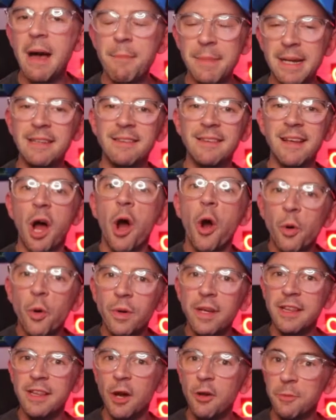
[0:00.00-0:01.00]
means that
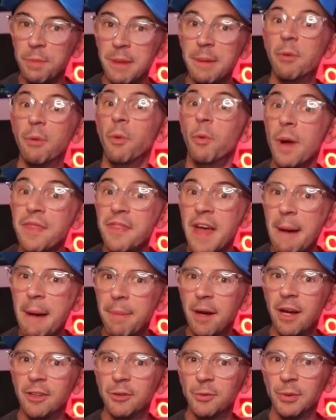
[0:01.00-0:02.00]
only those people with that
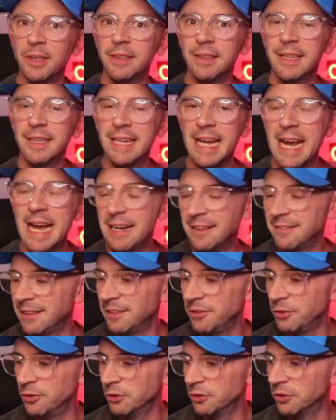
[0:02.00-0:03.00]
password can
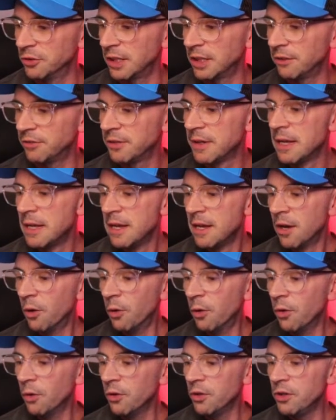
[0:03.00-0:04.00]
access your draft.
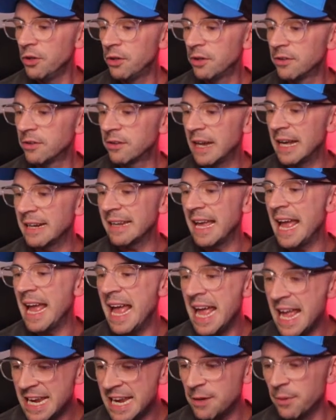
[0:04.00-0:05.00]
Or you can select
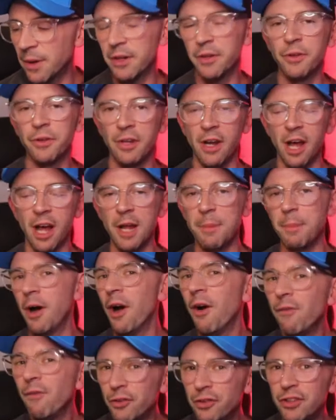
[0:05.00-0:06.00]
anyone online, but
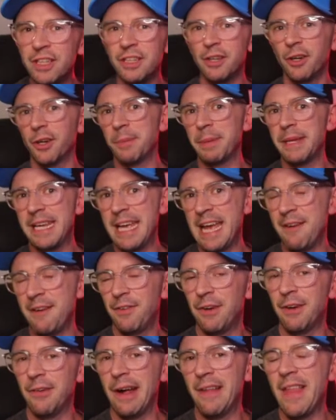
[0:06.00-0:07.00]
obviously you've got to be
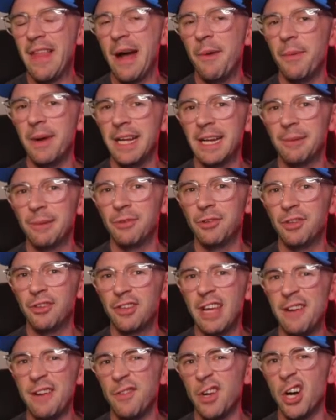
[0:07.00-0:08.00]
careful around that when it comes to
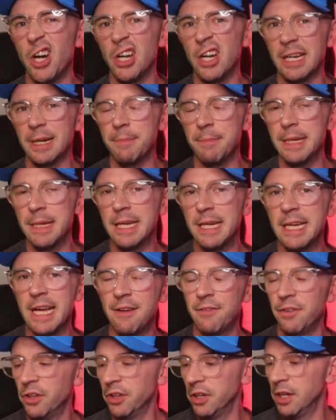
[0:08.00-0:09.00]
safeguarding and being
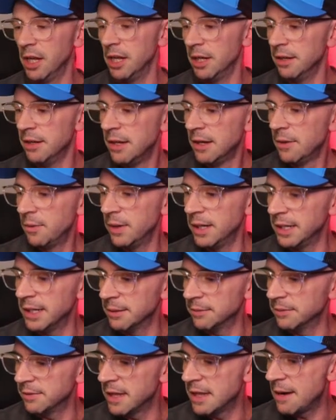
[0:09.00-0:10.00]
careful online when it
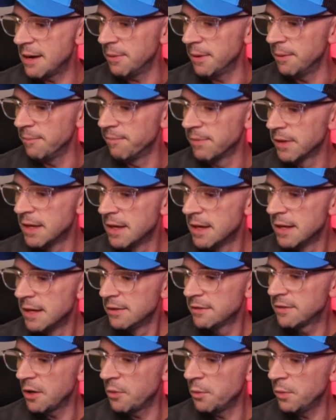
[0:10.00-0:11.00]
comes to that one.
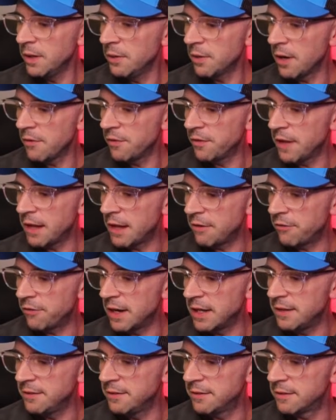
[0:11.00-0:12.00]
So we'll go for that
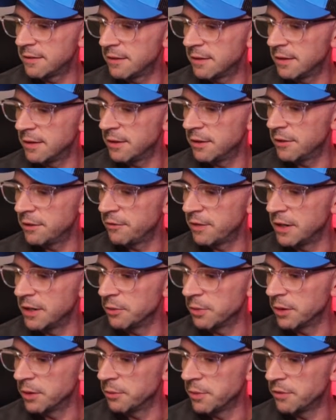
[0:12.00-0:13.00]
the
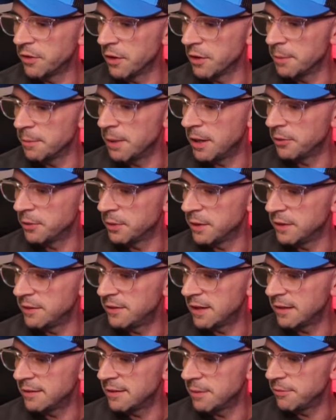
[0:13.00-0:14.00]
friends one, and we've got the password
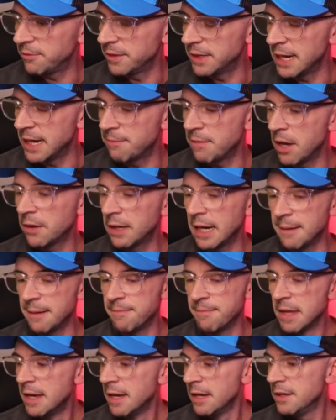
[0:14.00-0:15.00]
set up for that. Okay,
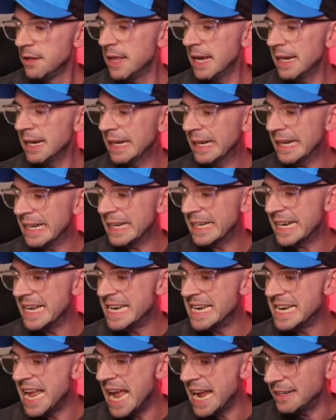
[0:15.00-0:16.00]
you then click
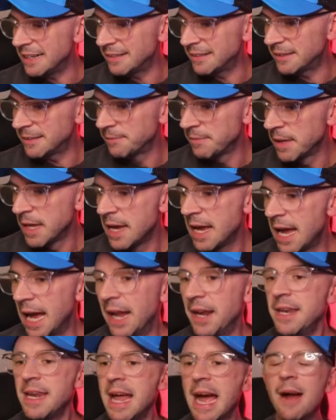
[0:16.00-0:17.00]
next,
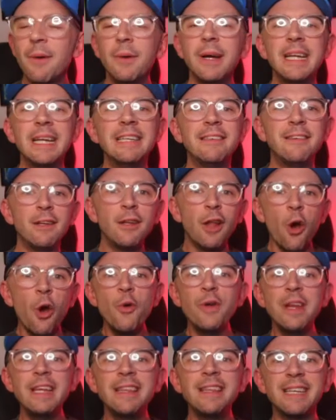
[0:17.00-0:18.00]
and now it is
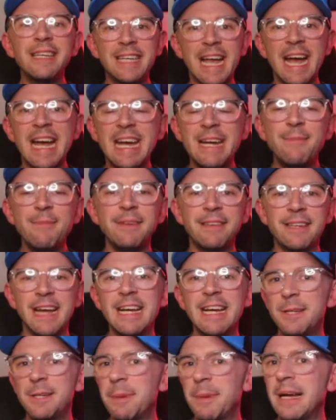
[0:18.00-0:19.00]
loading the game
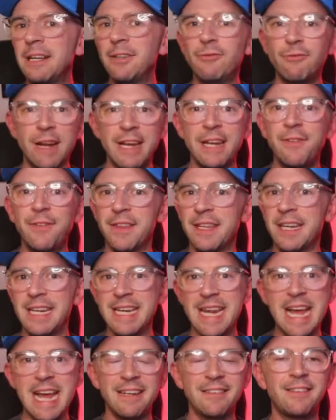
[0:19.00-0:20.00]
database ready for the
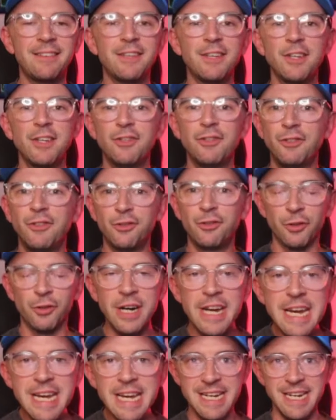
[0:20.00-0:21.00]
next
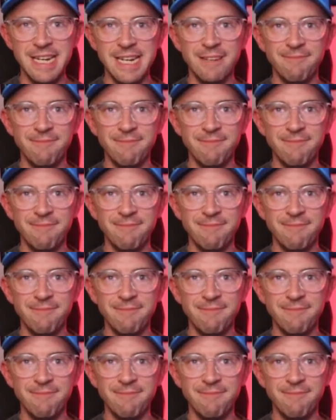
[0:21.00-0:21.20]
screen.